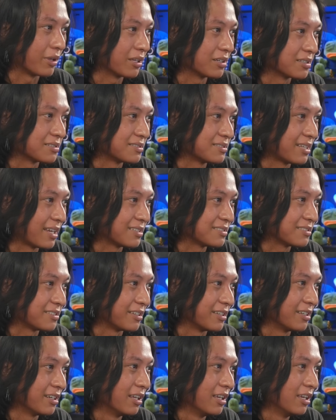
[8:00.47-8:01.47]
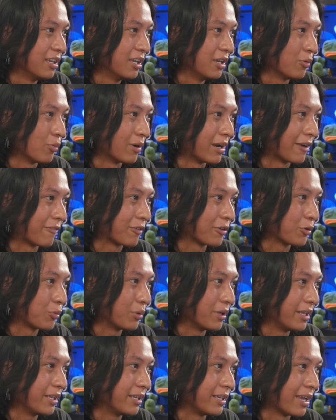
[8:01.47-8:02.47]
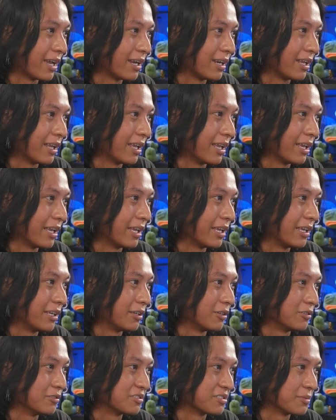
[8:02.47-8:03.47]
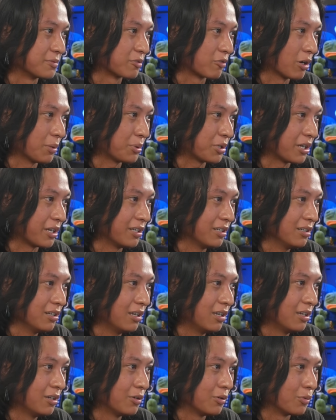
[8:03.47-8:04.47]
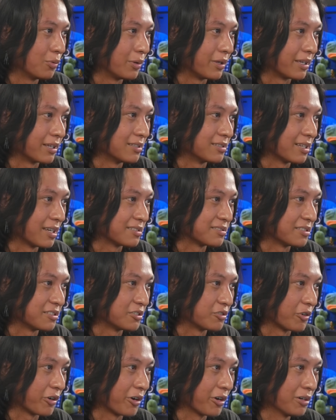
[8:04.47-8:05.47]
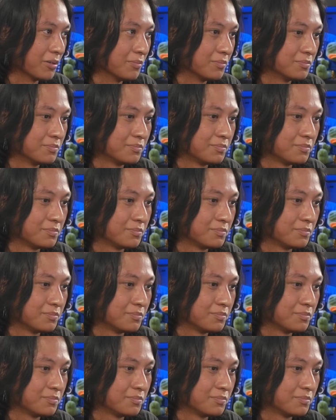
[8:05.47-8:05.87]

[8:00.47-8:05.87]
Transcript: we can just test it. Whenever we get a subscription, we can test this trigger.